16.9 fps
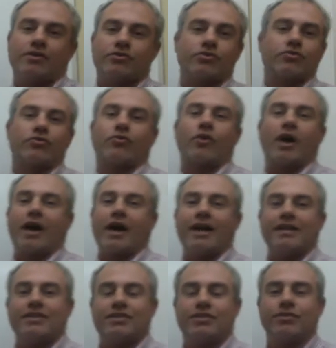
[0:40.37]

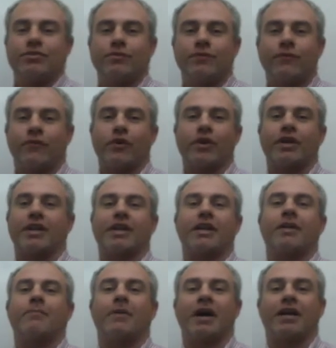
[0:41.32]
try to forget
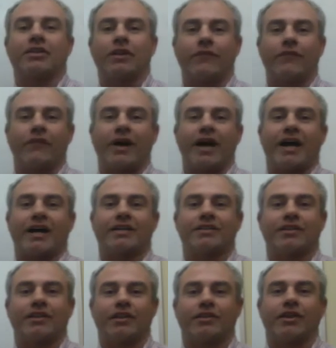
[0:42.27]
about the
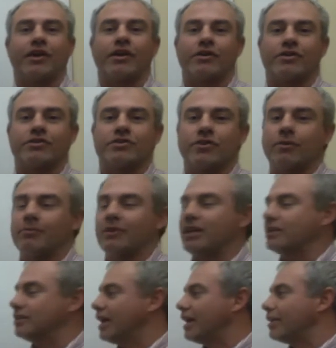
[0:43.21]
fact that there are so
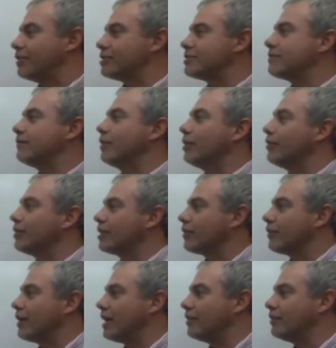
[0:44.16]
many letters floating
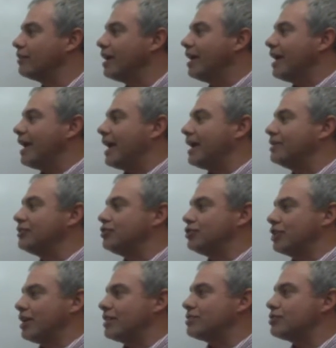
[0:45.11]
around and
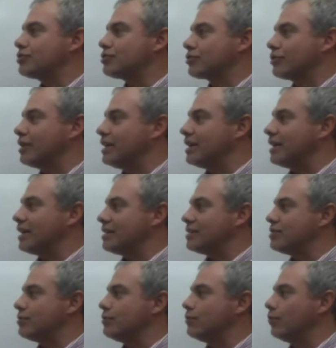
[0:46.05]
just treat it
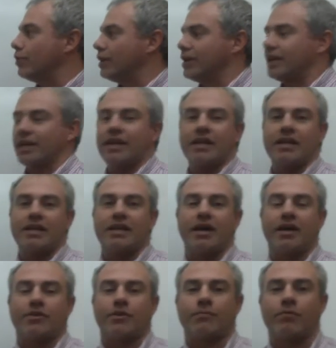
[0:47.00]
as you would any
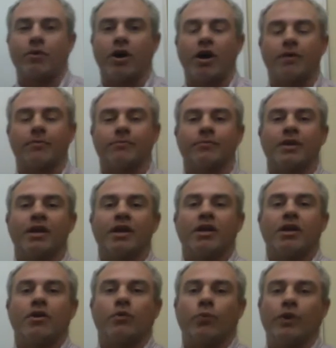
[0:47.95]
other problem.
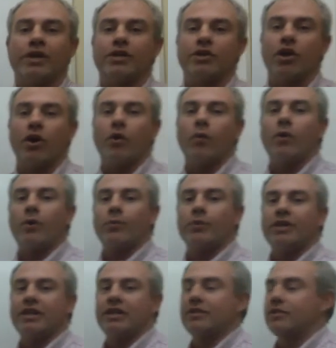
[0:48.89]
We know what
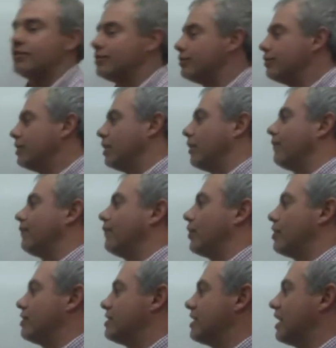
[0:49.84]
we need to do here.
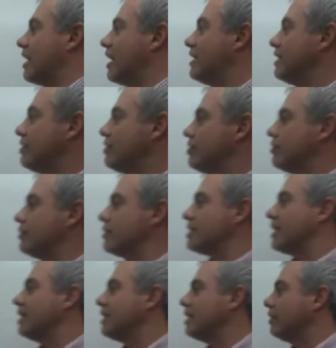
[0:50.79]
First thing I need to do is
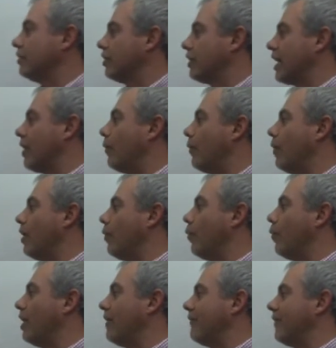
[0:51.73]
I need to look at, well,
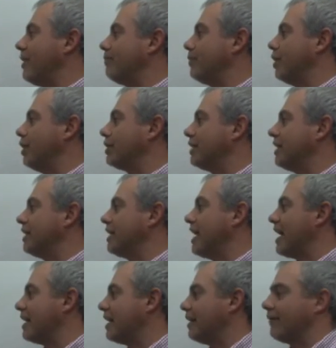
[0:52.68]
what if I plugged in
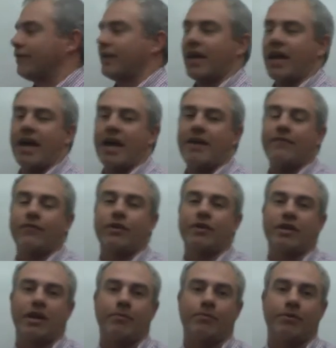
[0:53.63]
negative k for
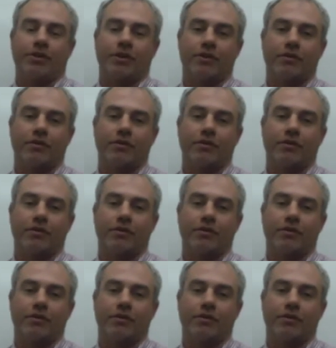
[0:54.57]
w?